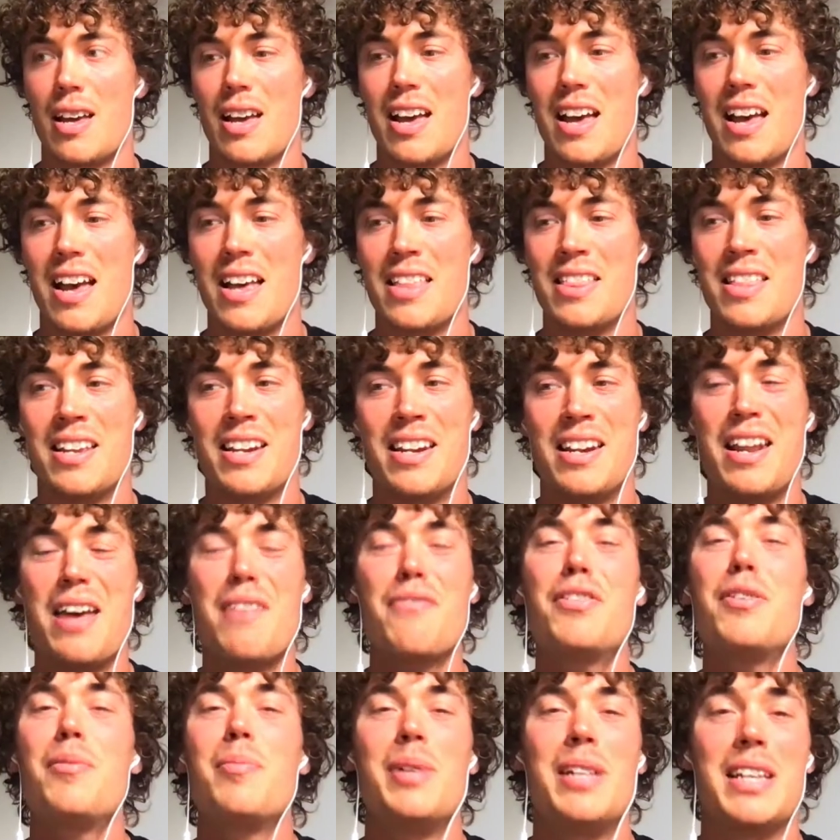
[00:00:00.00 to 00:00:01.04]
and then
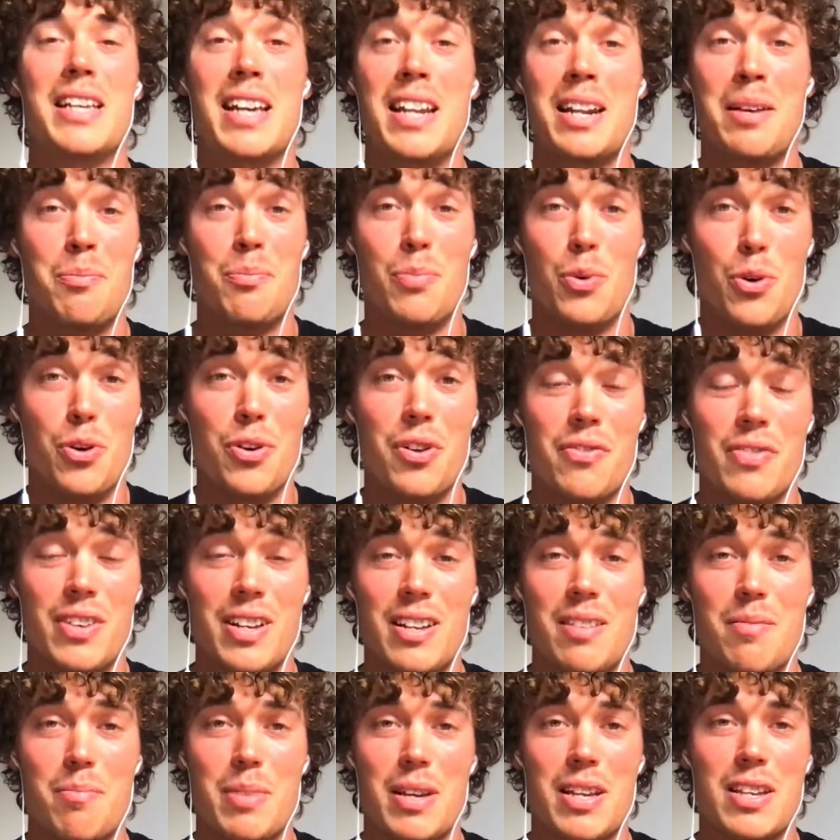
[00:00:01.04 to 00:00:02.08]
inevitably getting bored of
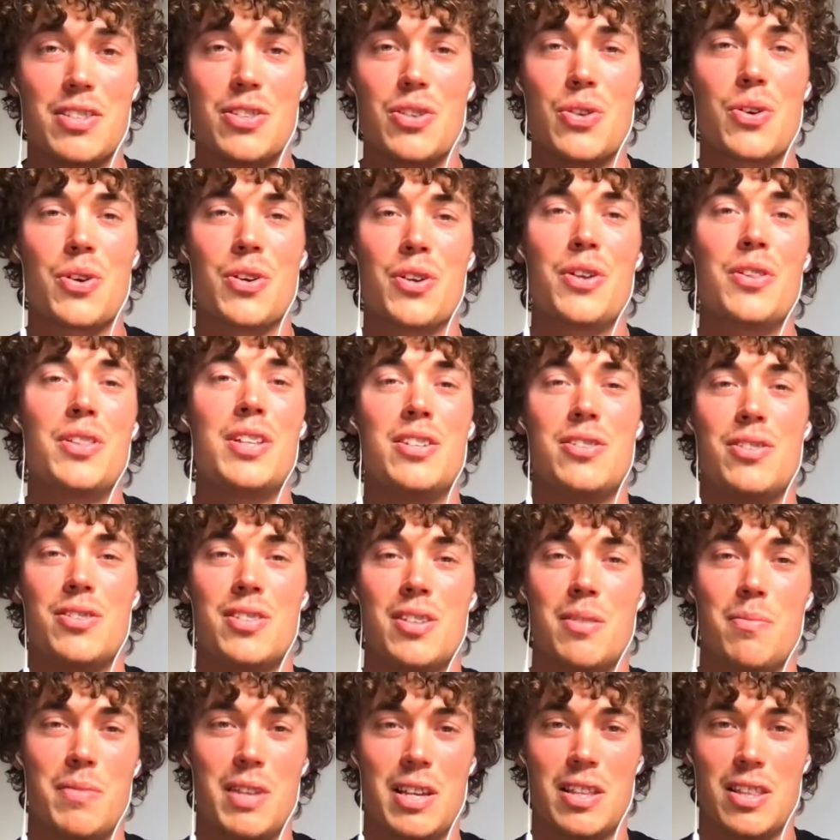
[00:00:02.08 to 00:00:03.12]
it, because you can only do
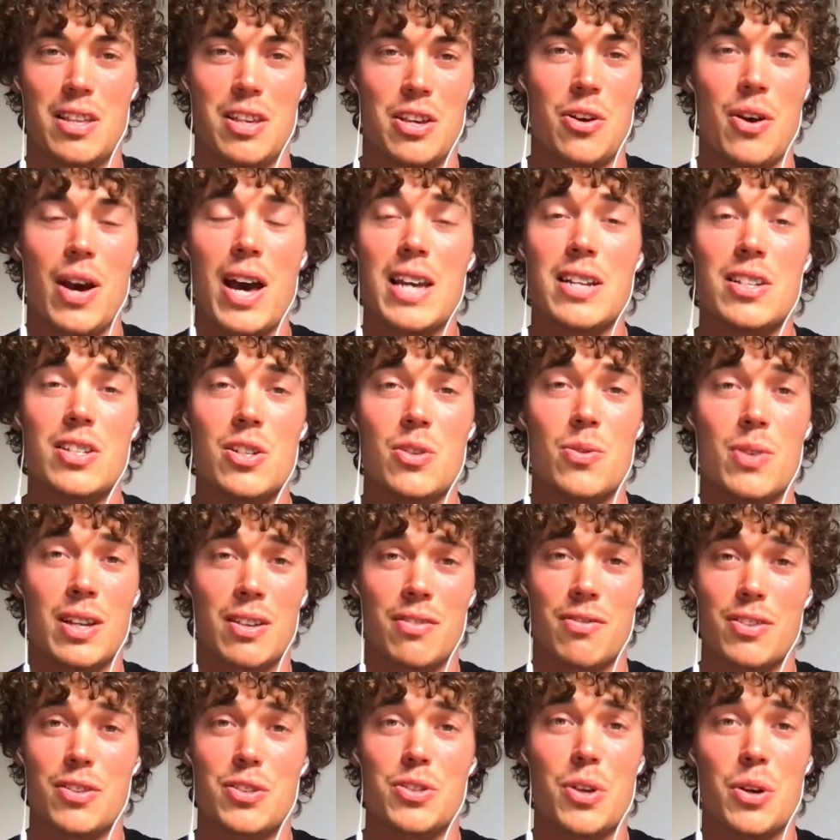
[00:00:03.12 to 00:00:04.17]
something that you hate doing for
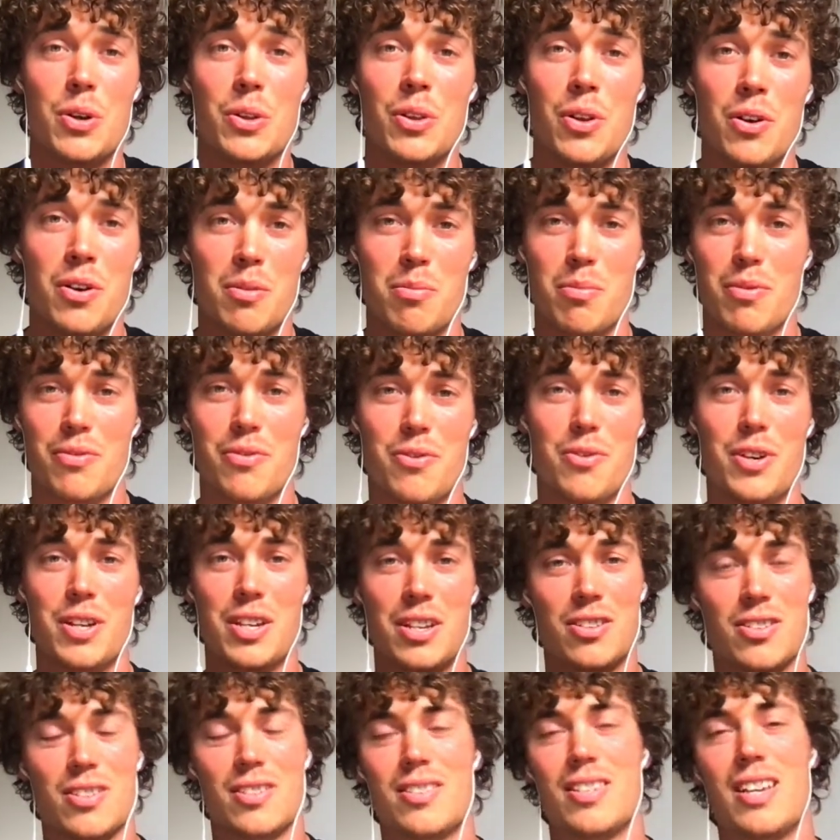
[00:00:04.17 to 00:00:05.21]
so long before you
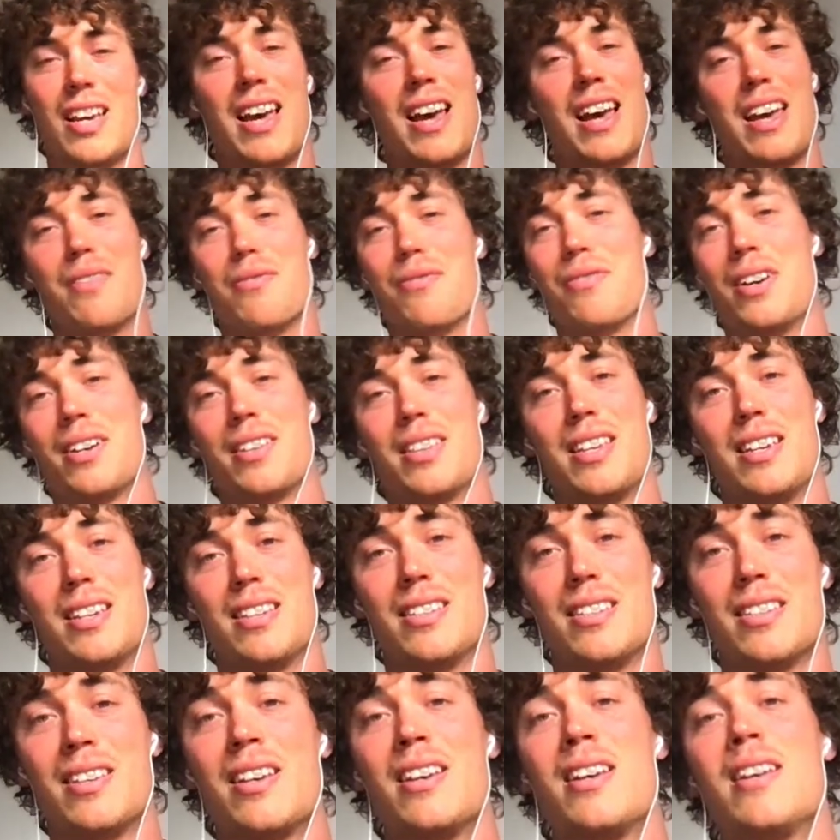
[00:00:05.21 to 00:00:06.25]
just say, hey, fuck
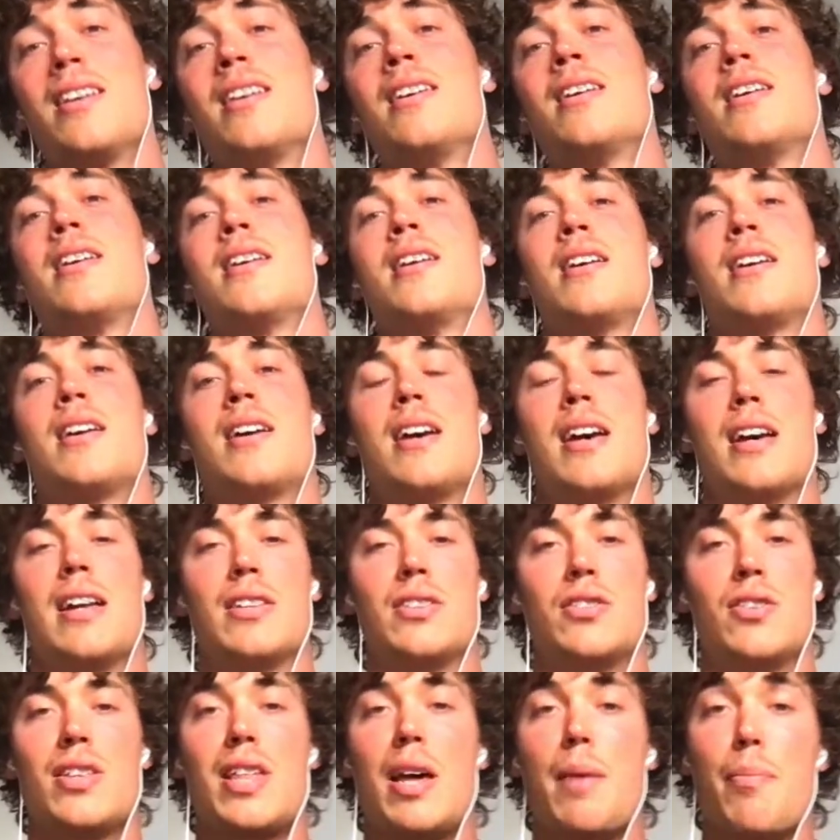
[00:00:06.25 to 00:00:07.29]
this.
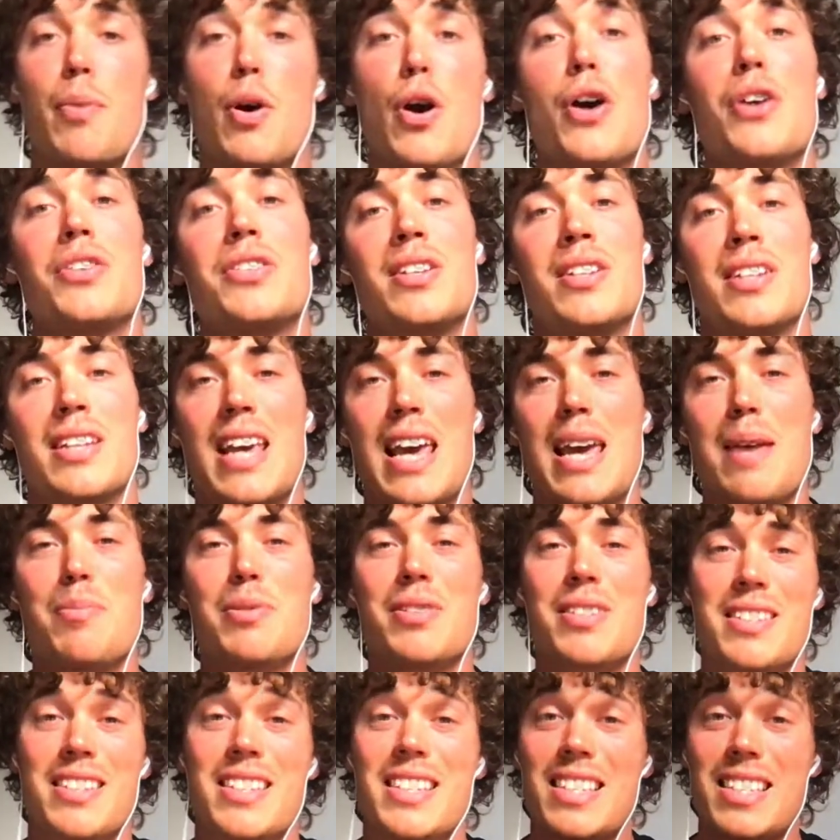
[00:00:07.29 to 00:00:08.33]
So that person keeps
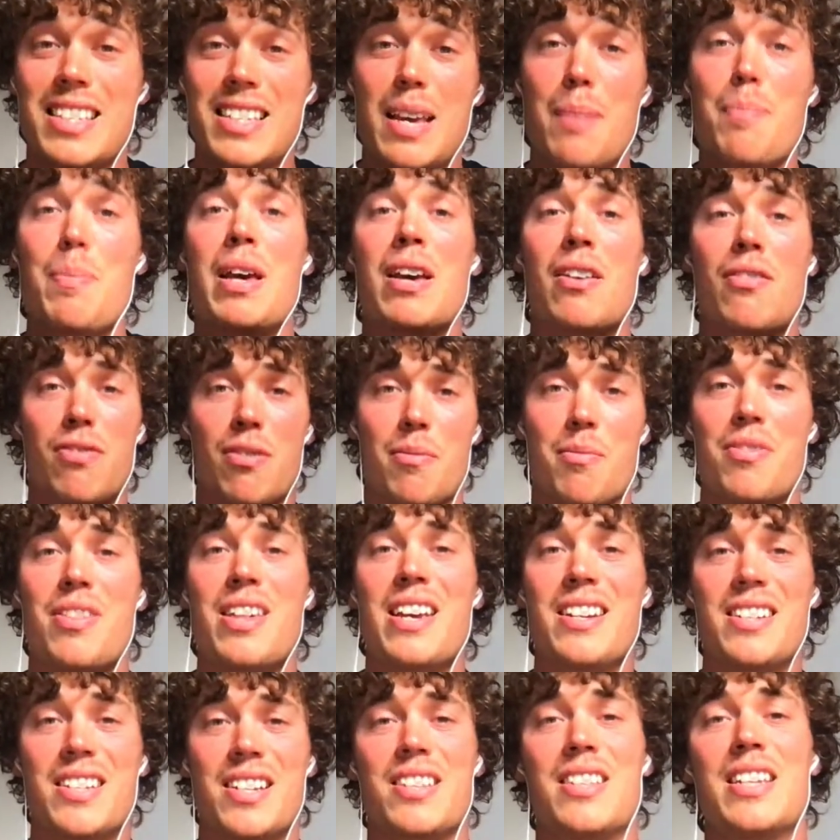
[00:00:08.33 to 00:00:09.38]
skipping from thing
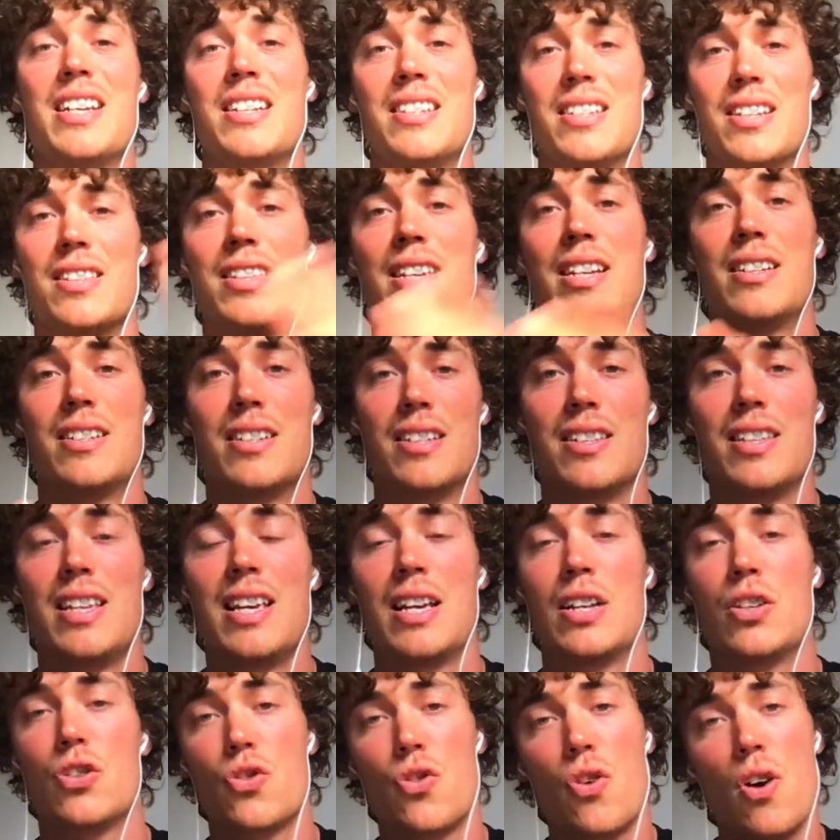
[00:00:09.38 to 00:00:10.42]
to thing to thing to thing,
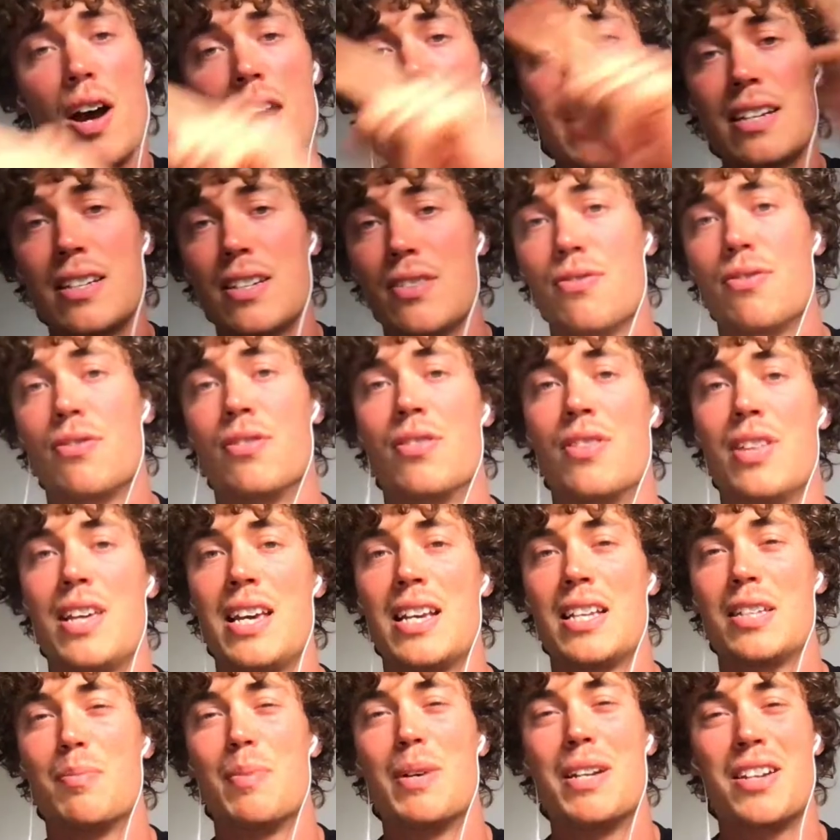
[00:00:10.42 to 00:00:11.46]
trying different
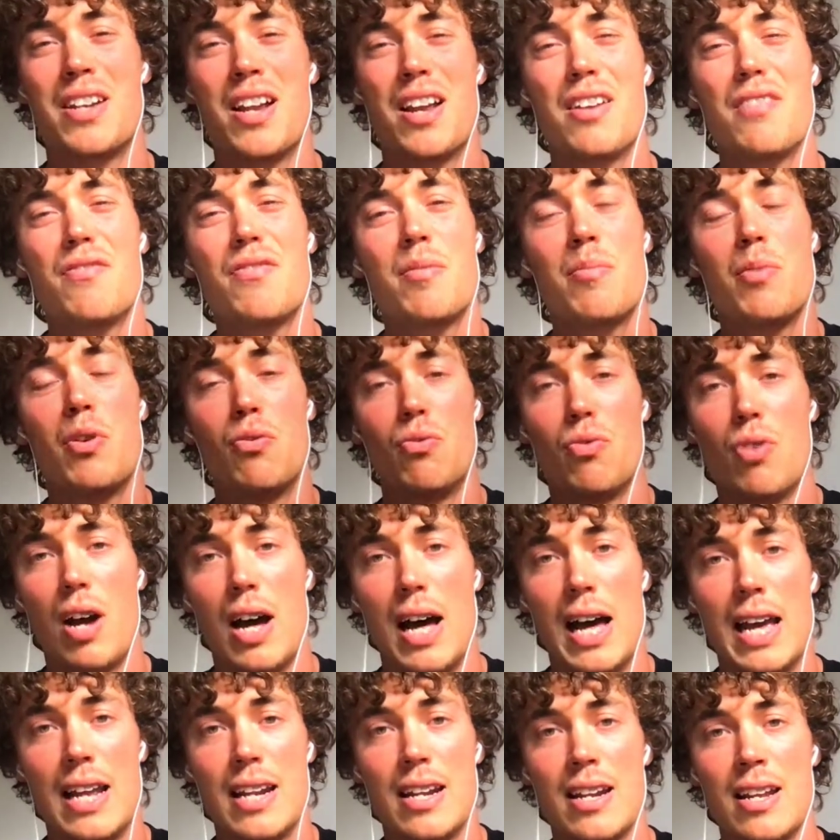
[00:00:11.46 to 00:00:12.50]
things, but none of them are right.